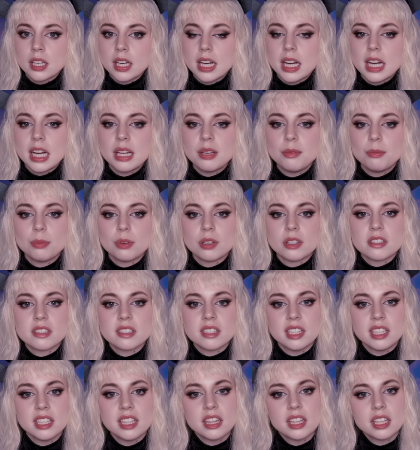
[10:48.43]
I
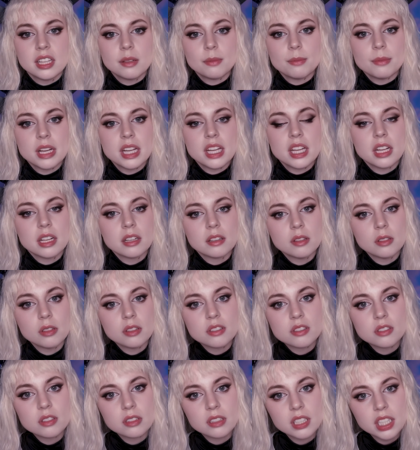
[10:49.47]
personally think my hair looks
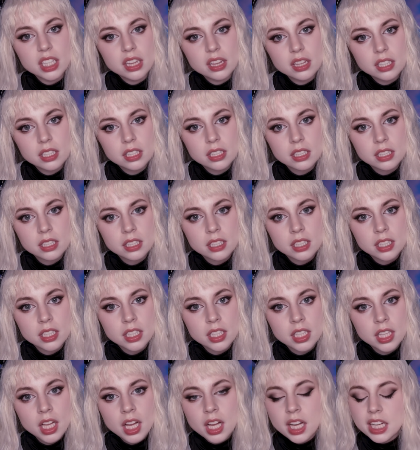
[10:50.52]
great.
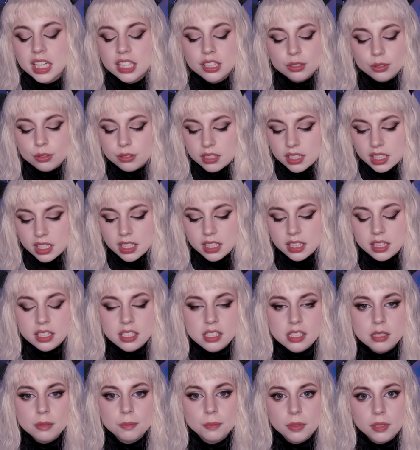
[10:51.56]
I don't think it
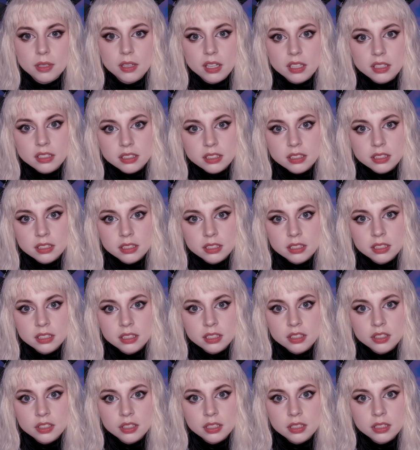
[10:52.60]
needs a brush.
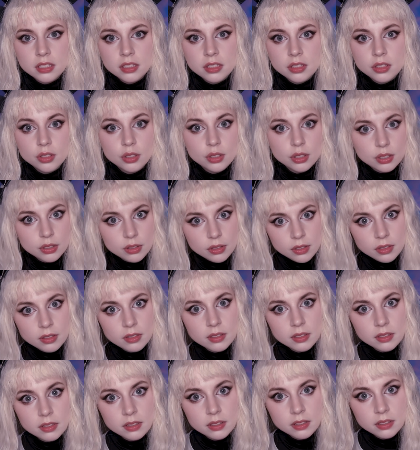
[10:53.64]
Do you?
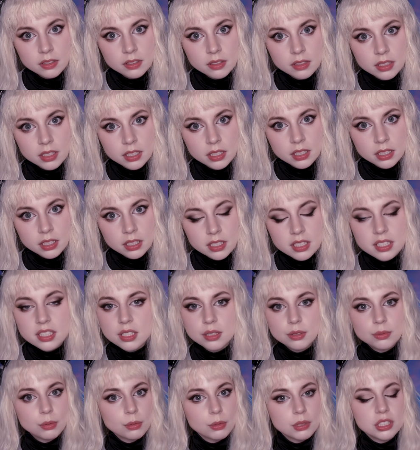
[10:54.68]
Is
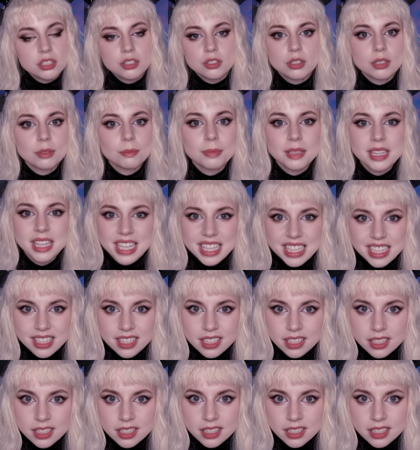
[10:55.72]
that what you're implying?